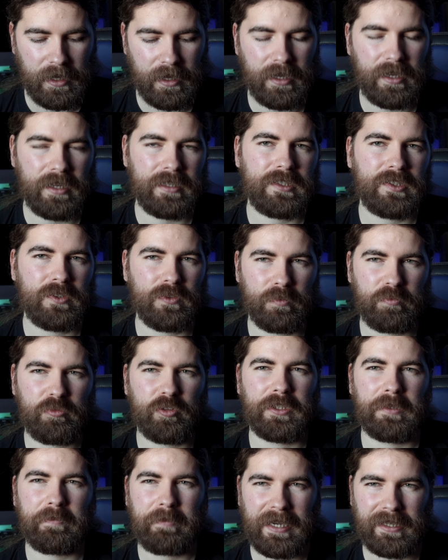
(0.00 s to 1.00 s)
and sort of
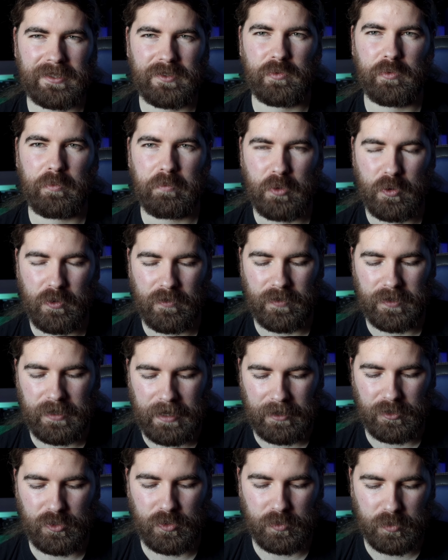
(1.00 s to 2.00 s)
bring it back to a more of a
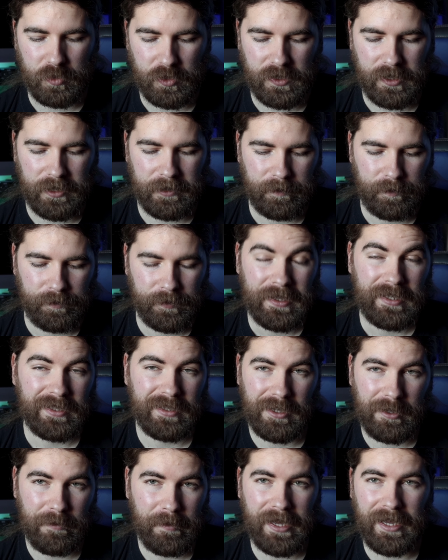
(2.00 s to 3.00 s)
natural state.
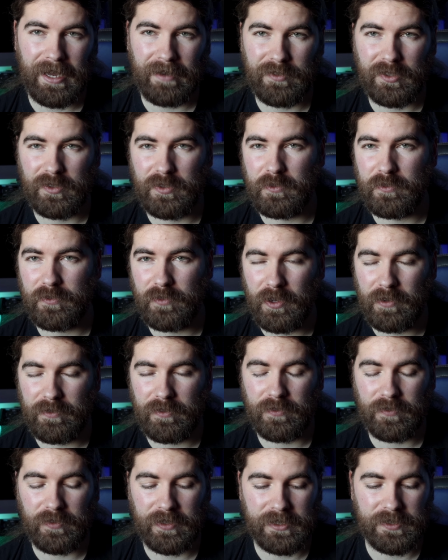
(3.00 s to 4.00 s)
Now you may have to do
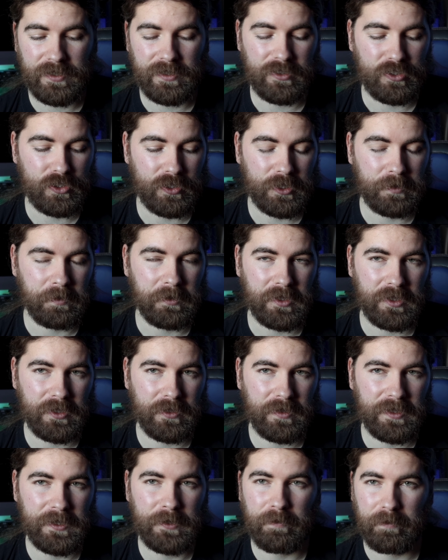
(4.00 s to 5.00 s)
further things and adjustments
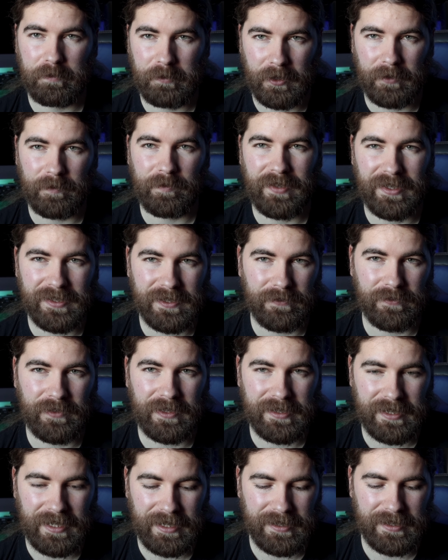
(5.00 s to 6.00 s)
to this, but it's a
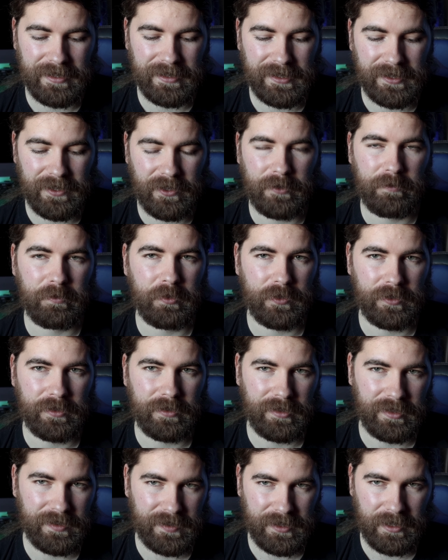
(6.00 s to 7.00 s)
fantastic starting point
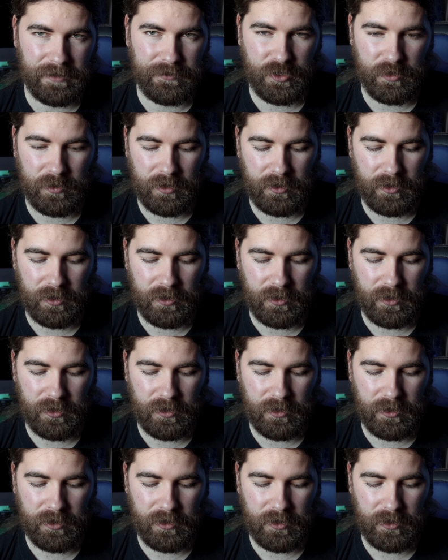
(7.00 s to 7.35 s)
and saves you